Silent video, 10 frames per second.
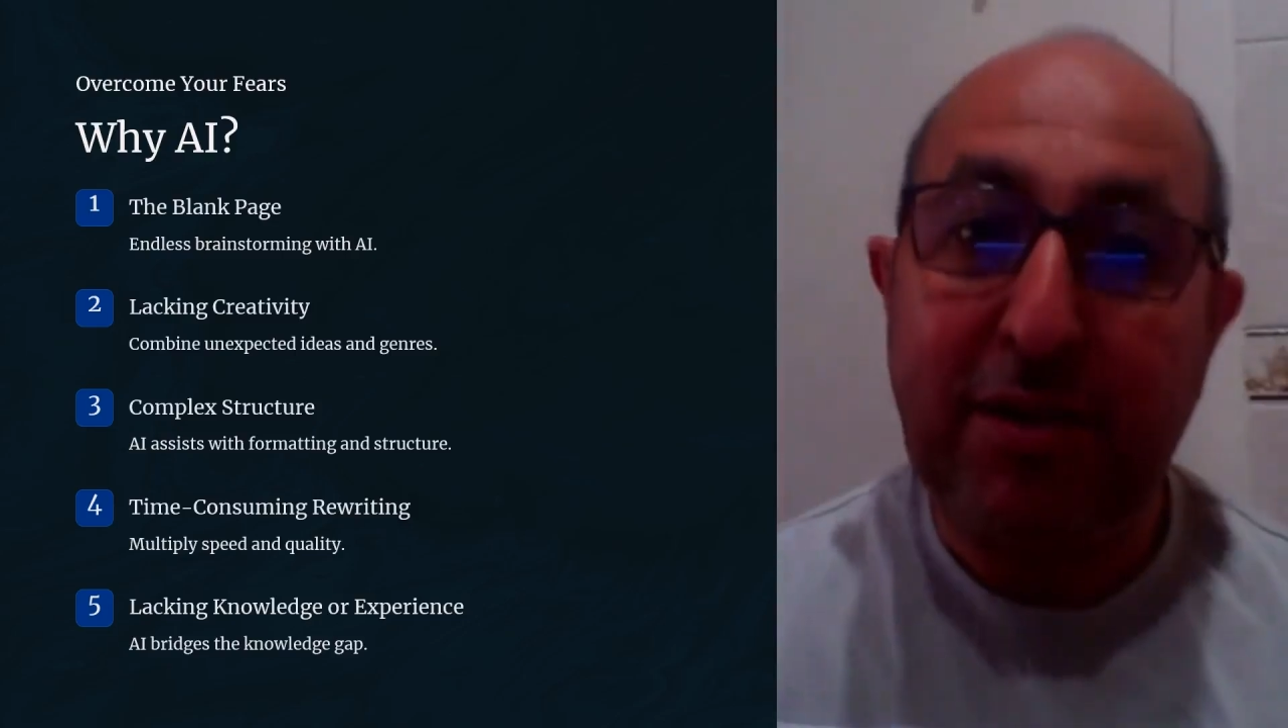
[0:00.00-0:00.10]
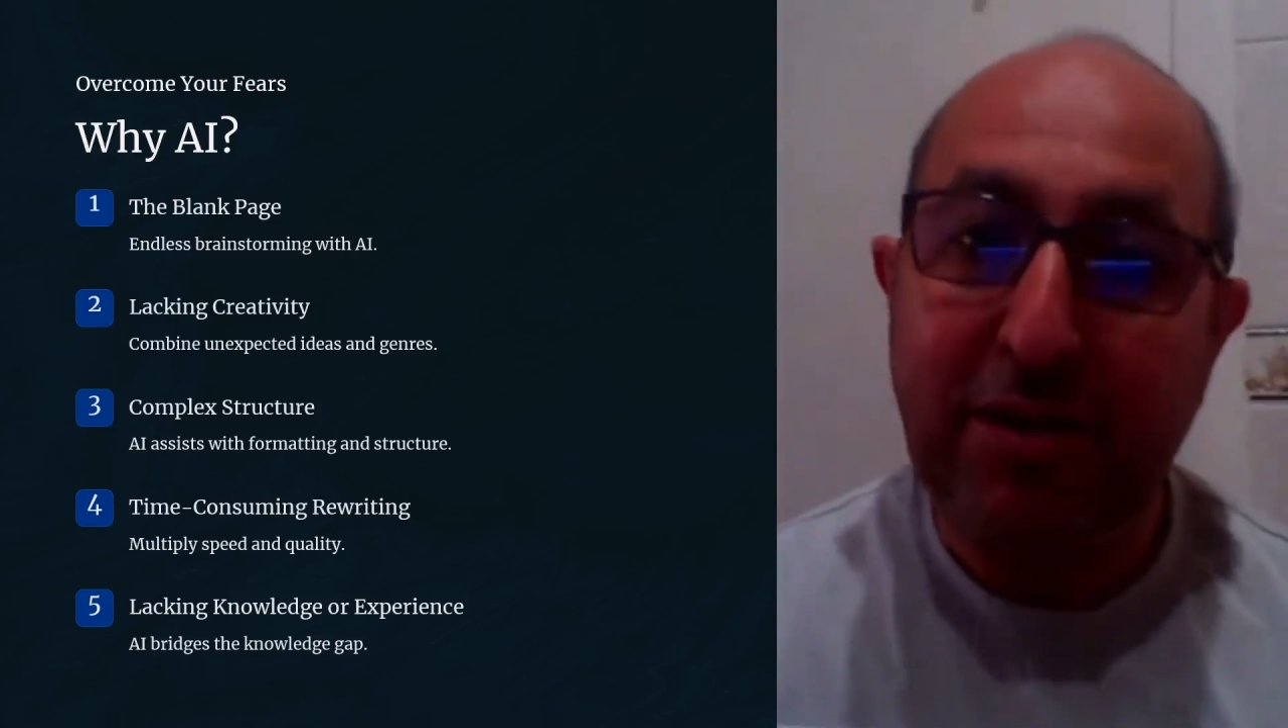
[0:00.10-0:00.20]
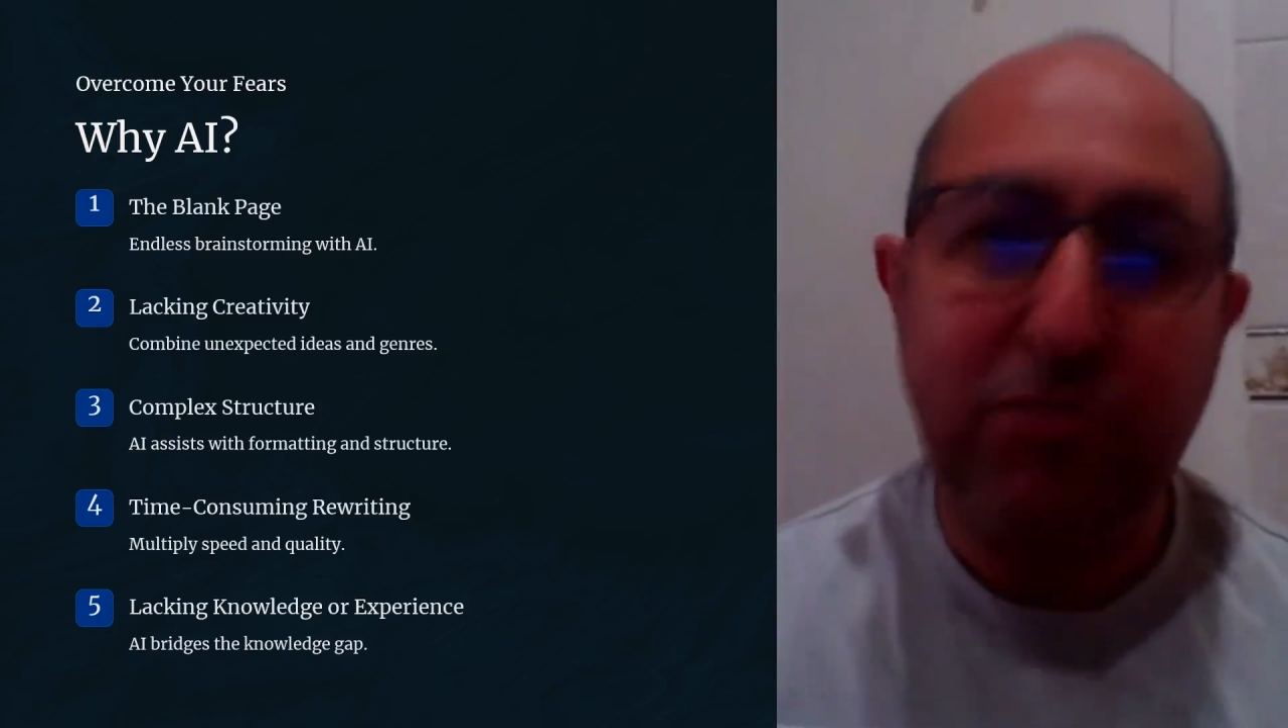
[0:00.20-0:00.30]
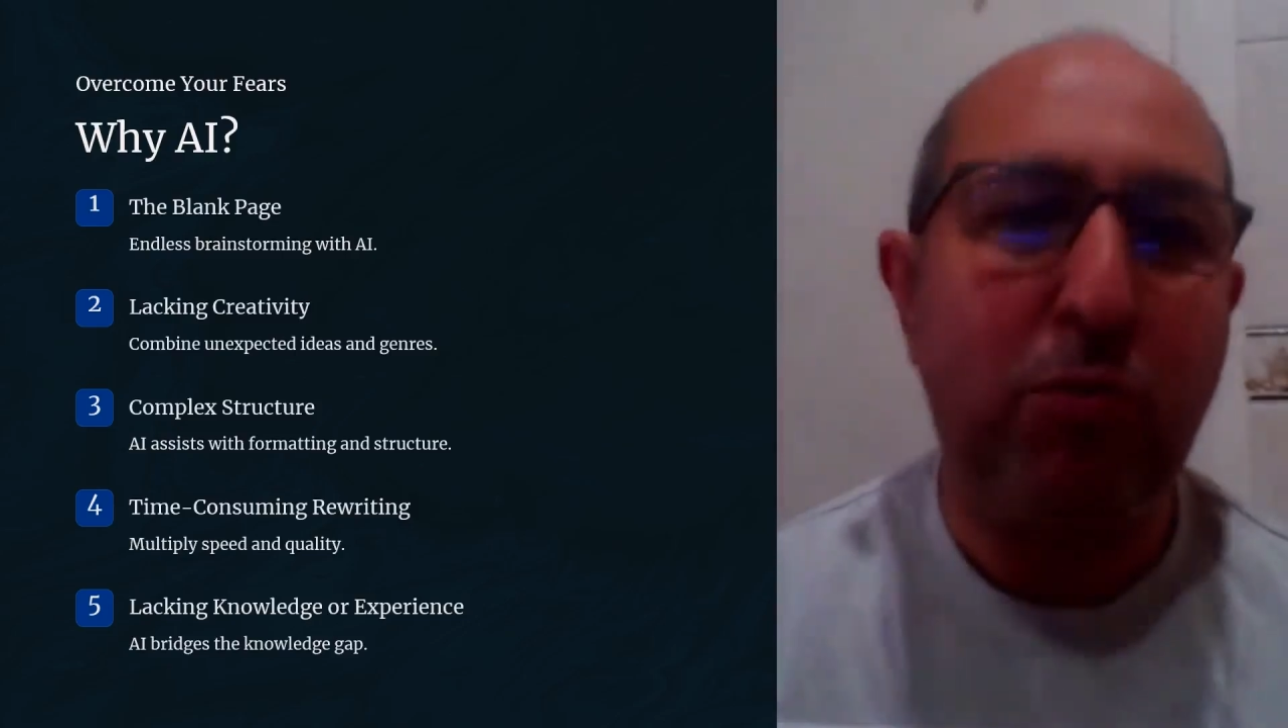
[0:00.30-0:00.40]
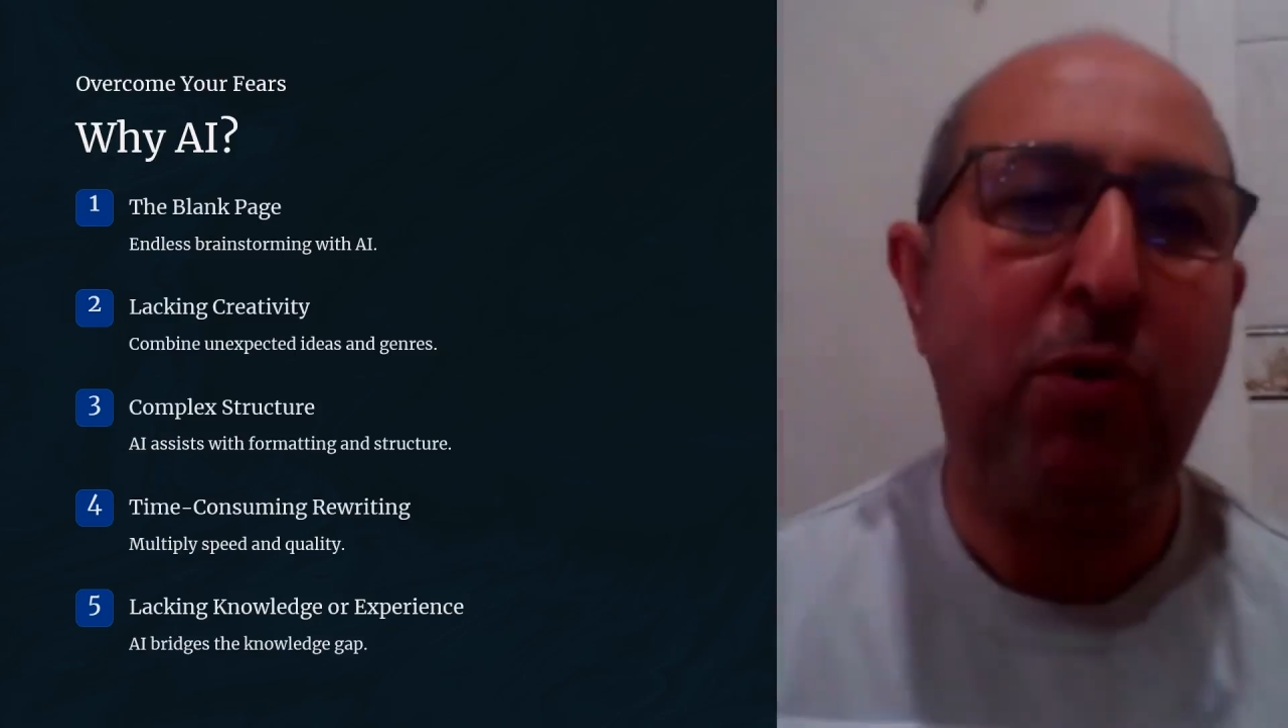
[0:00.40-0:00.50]

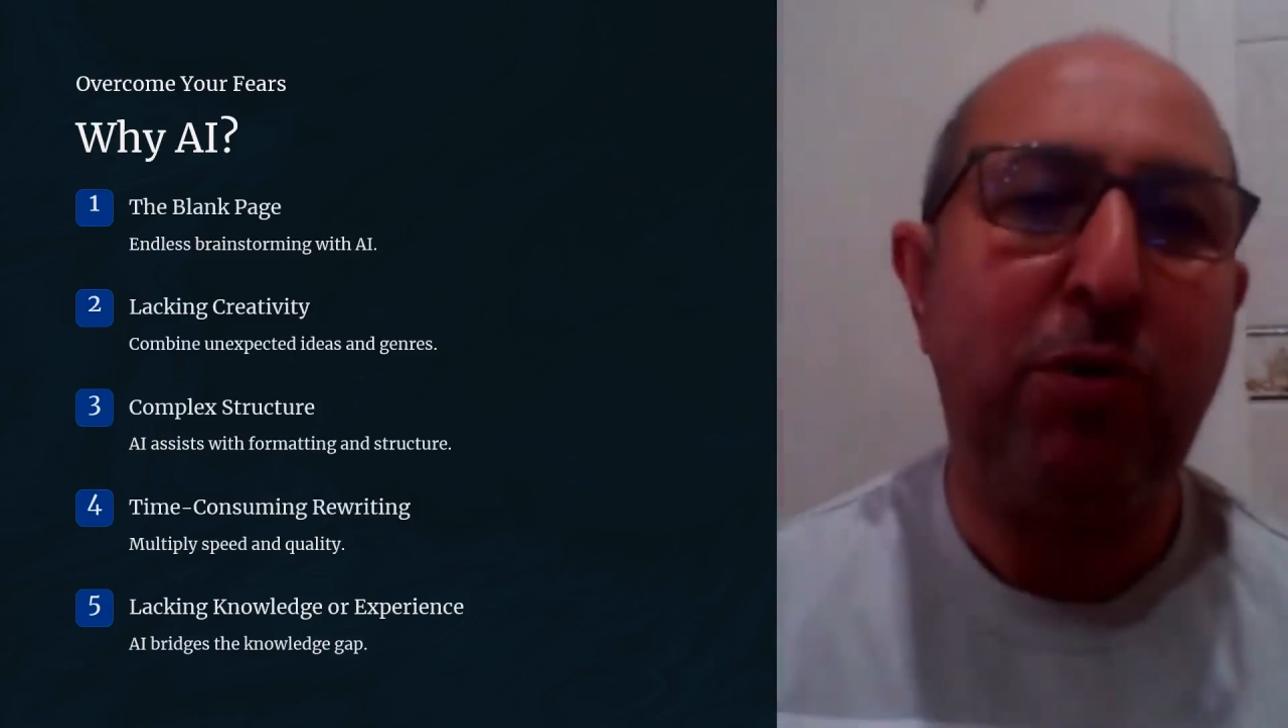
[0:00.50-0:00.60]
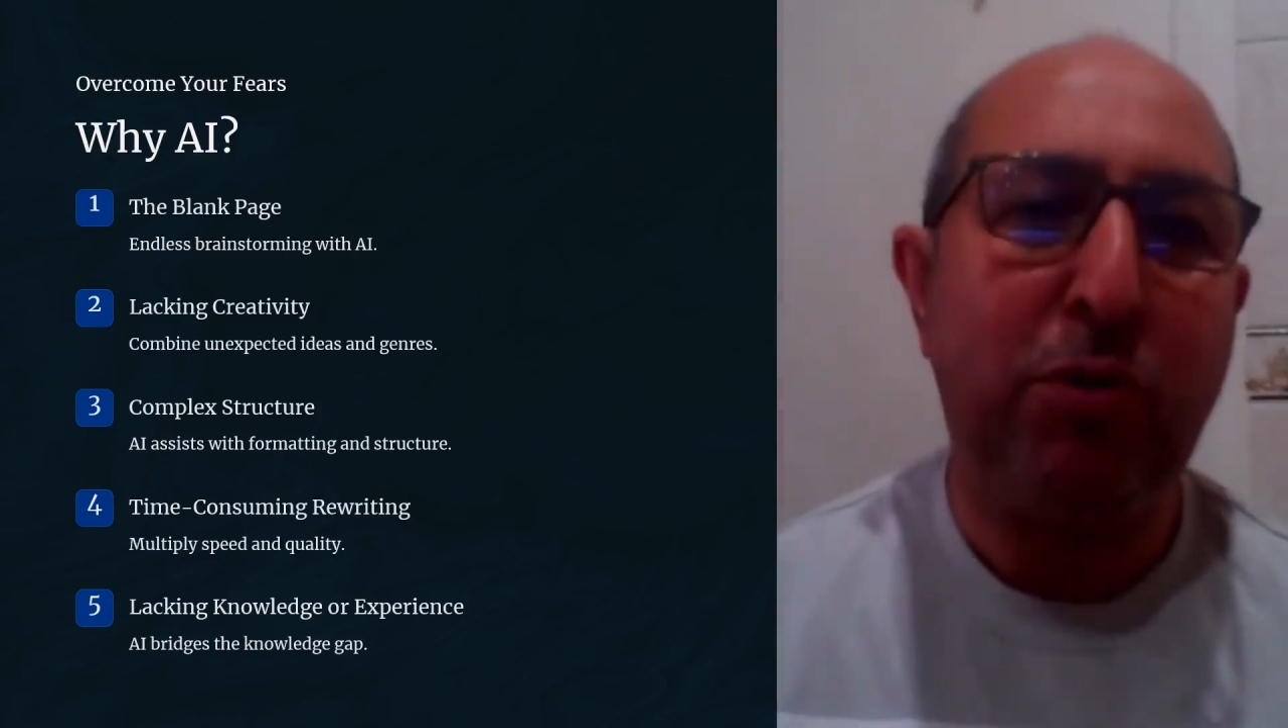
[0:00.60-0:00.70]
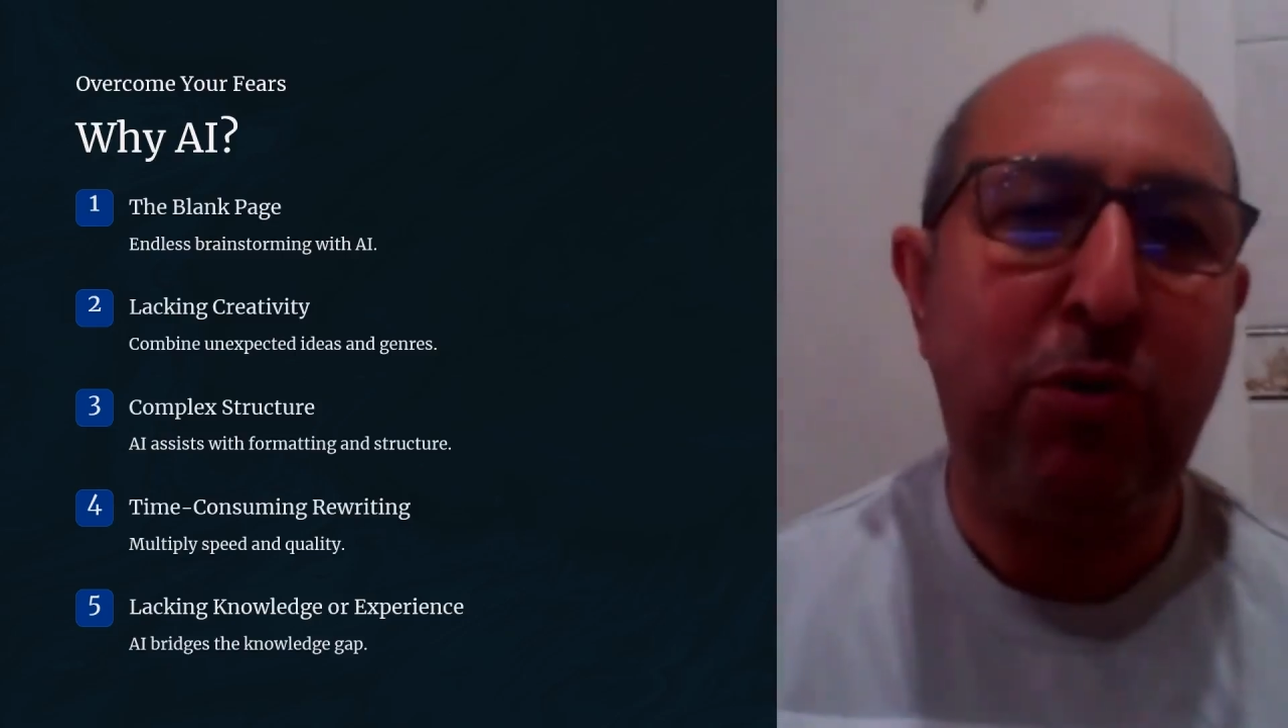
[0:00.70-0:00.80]
If you want to